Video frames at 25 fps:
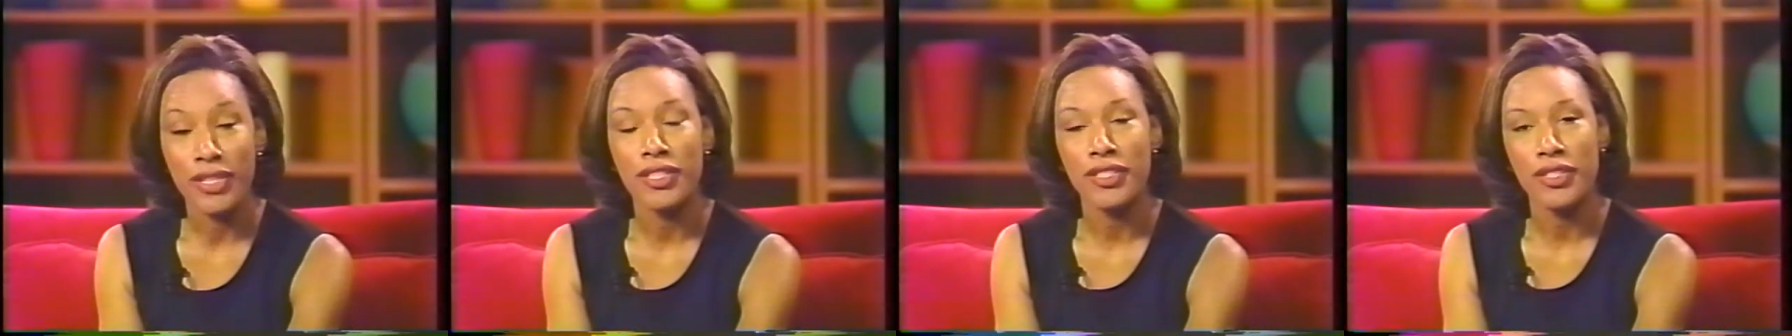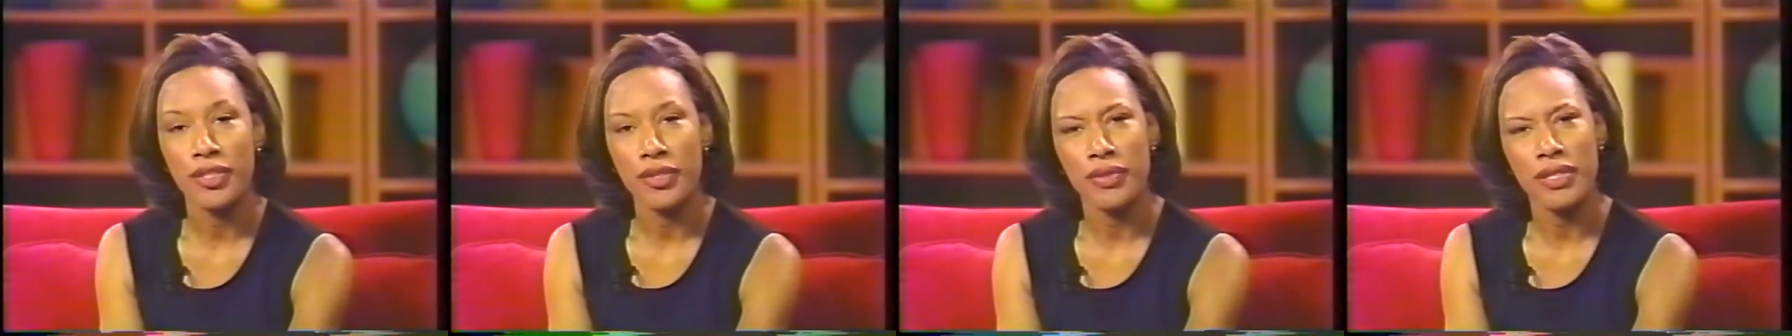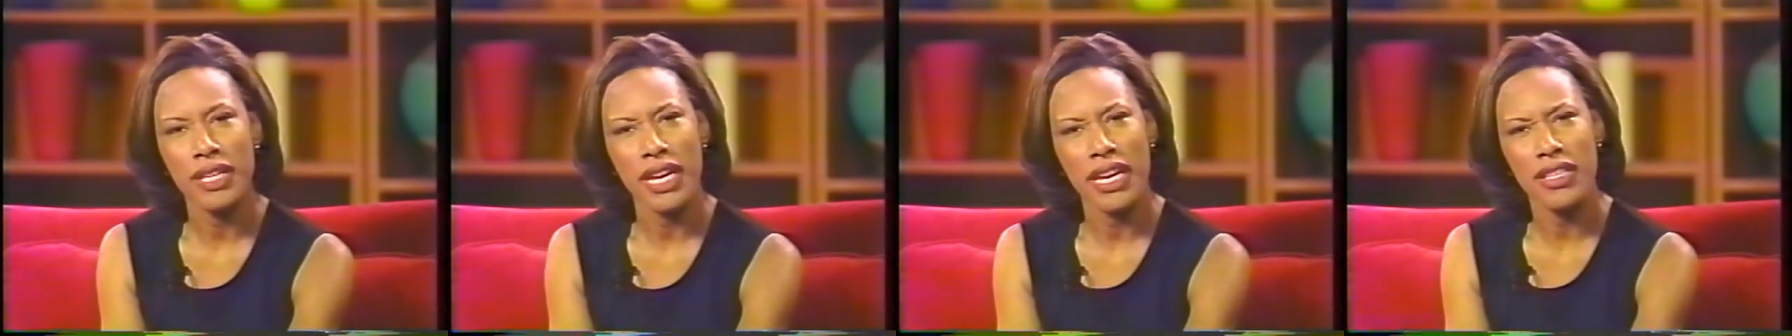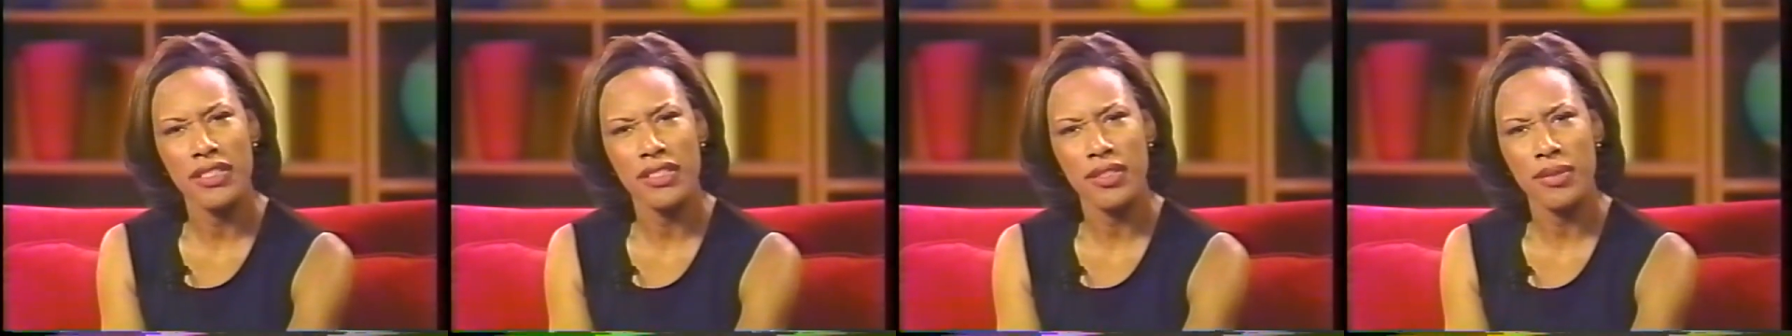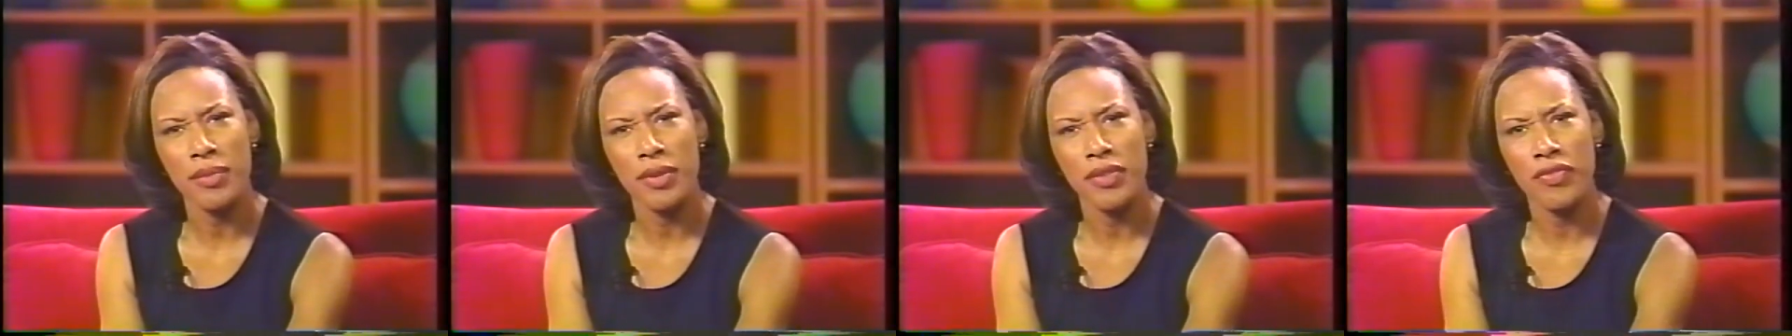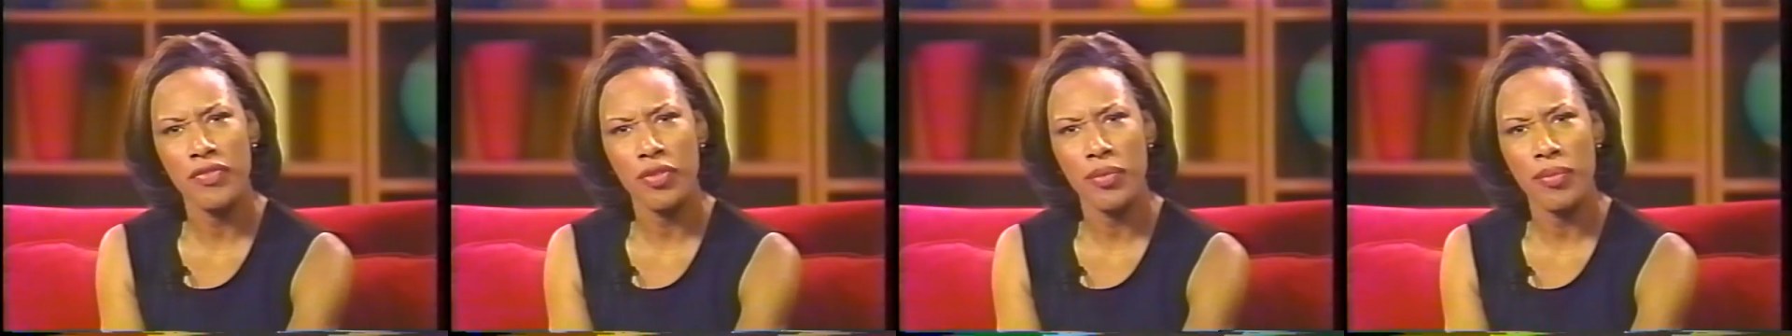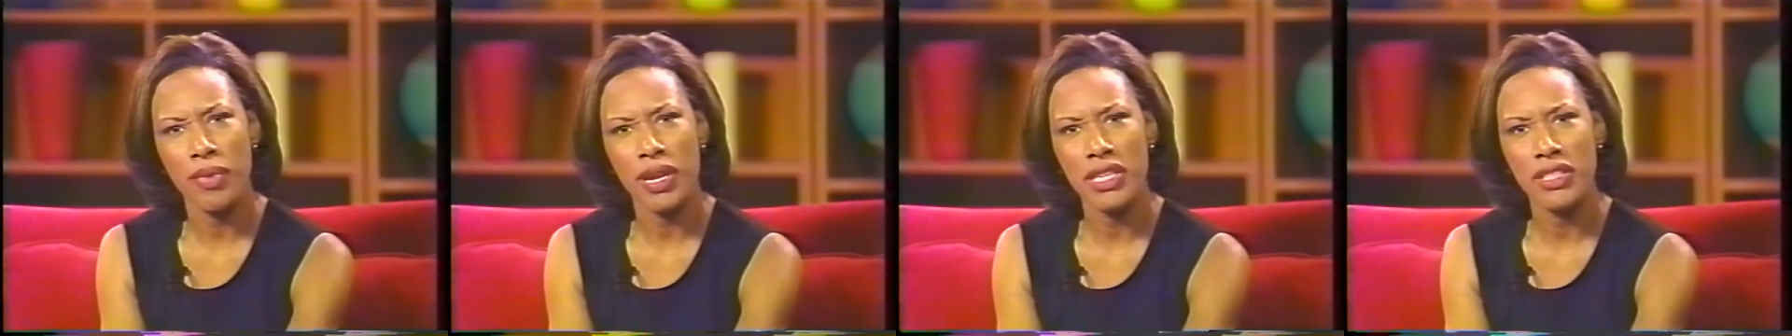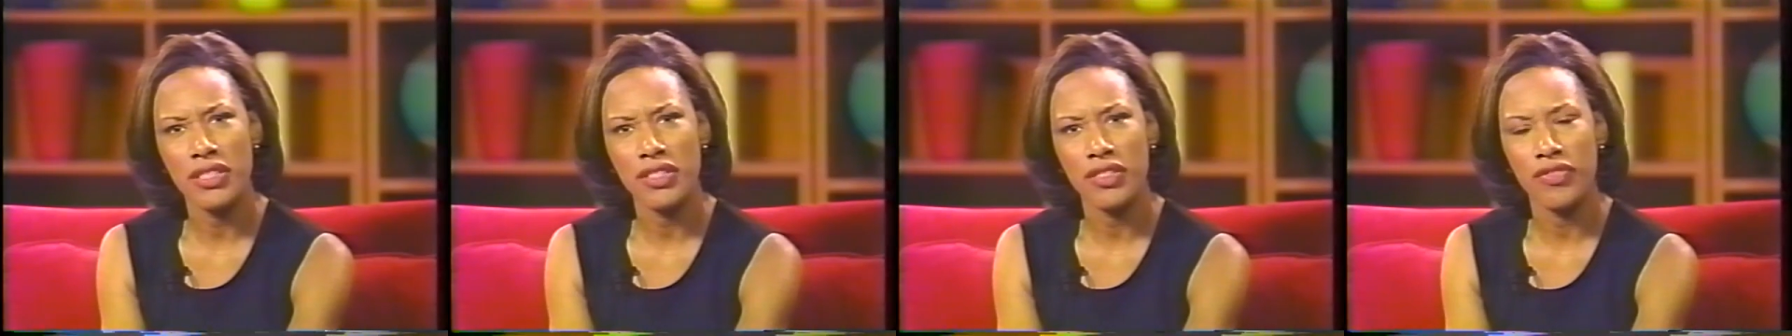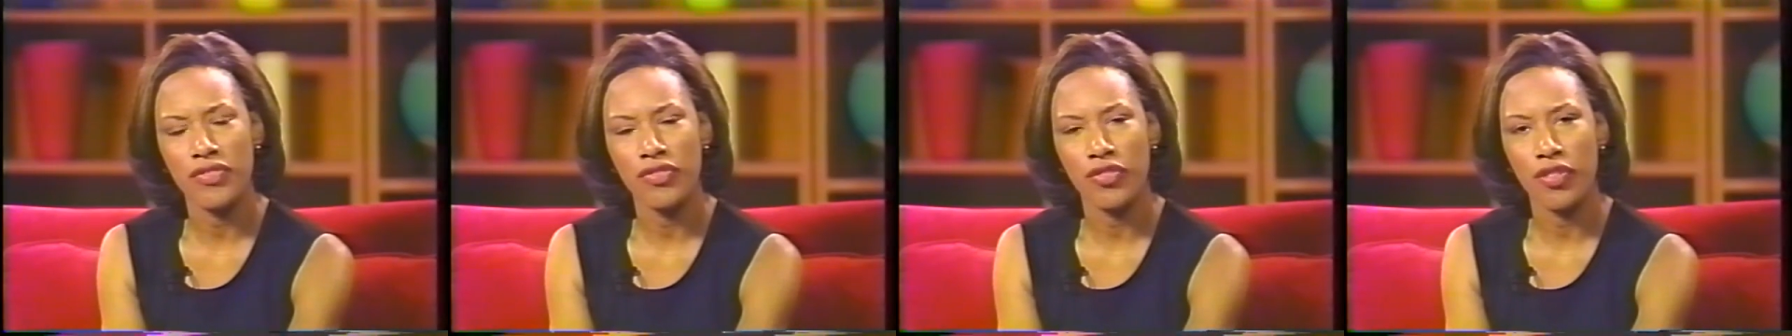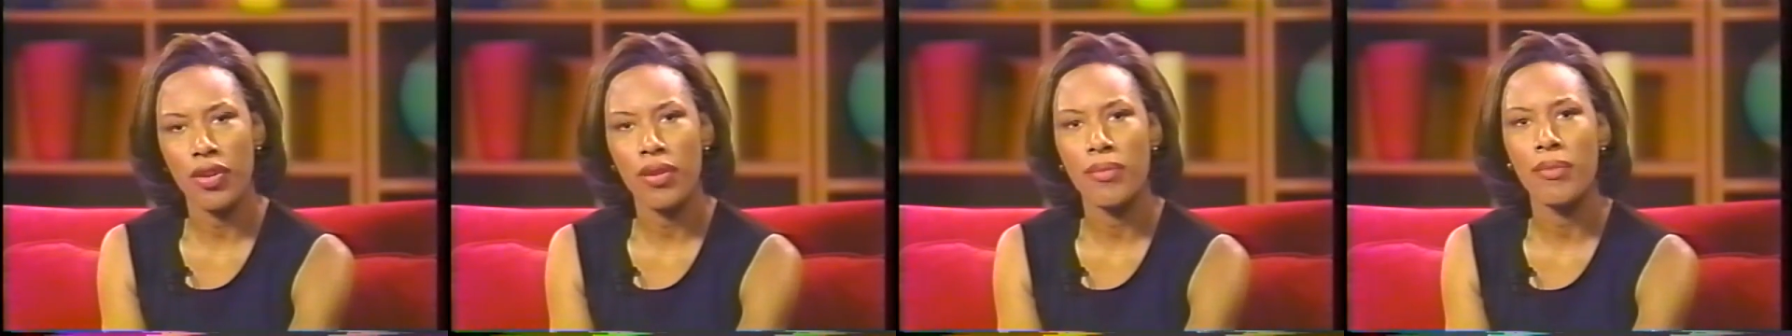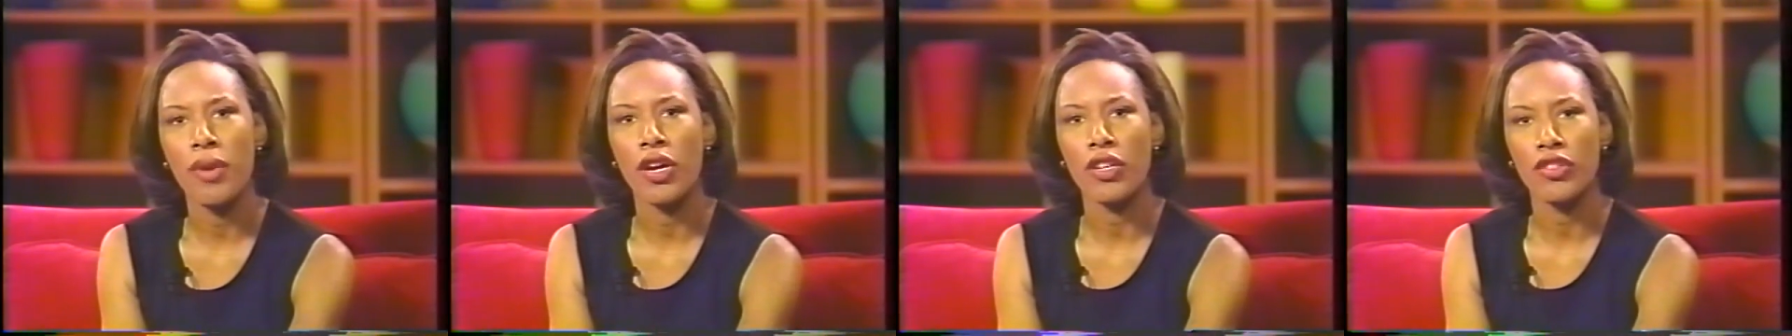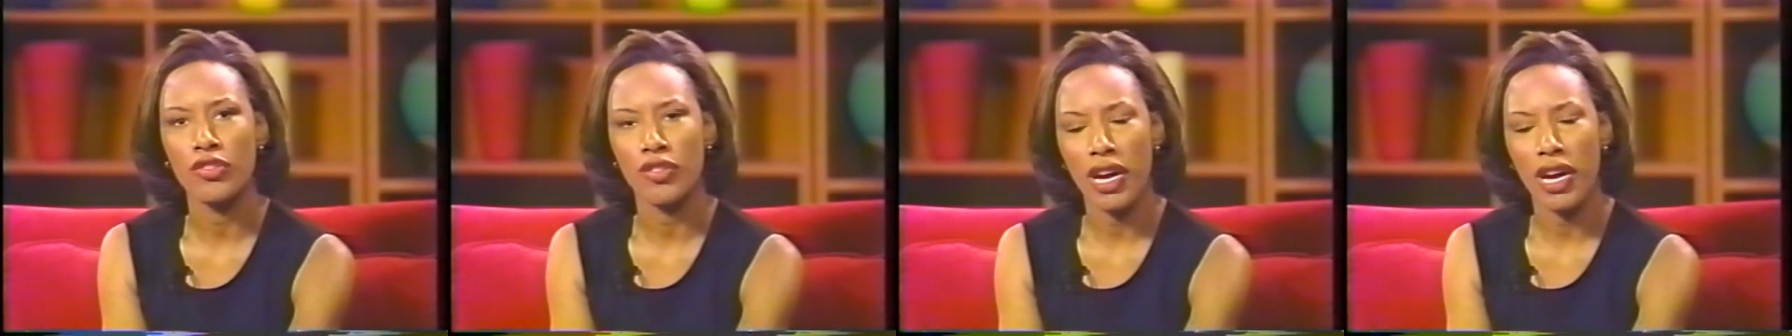So take some information from our